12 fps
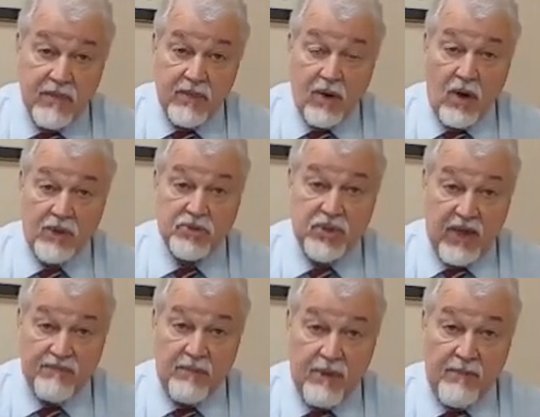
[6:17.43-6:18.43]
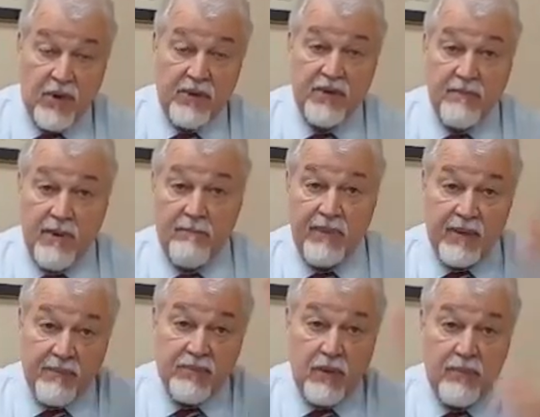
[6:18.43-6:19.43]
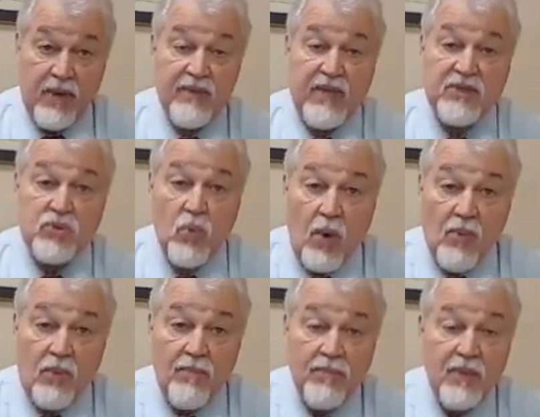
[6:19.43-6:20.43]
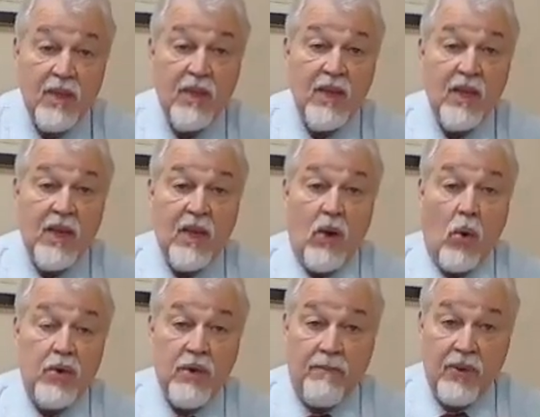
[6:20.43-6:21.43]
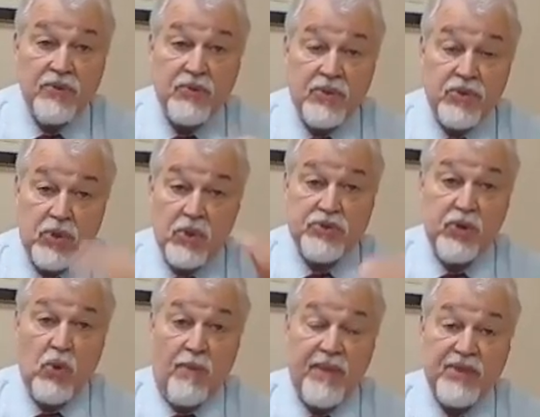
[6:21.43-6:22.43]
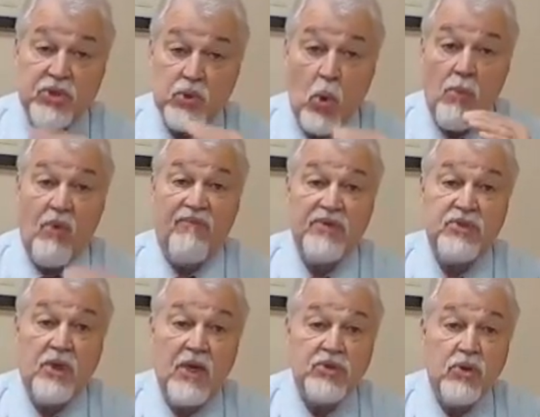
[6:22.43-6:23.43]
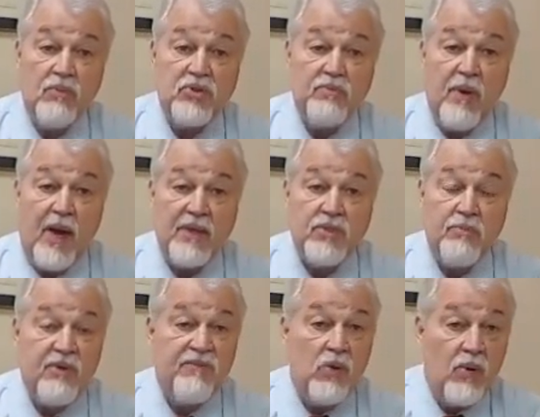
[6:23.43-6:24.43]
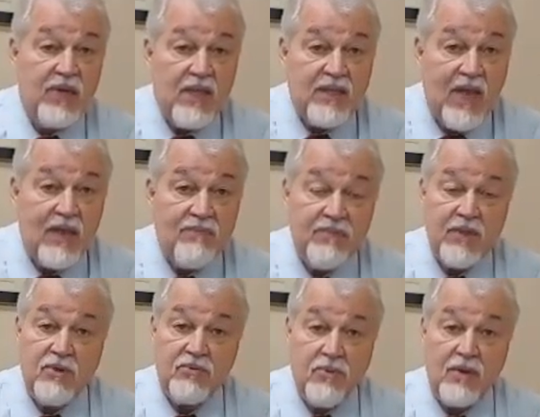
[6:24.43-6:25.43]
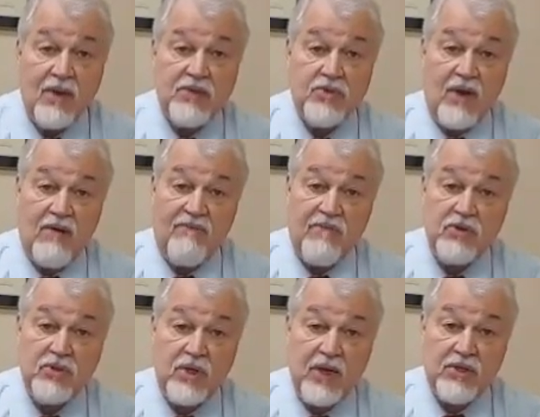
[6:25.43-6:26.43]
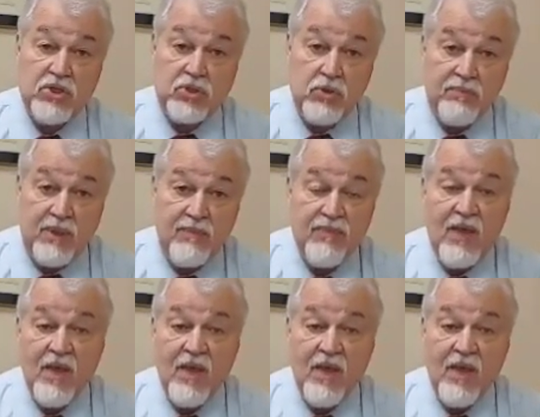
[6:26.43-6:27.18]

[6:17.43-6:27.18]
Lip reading: Your heart should have to pump harder to pump blood up to your brain. That's normal. Or your pulse rate should also go up. That's a normal physiological response. But if you don't get that, then your adrenal glands are not functioning like they should be.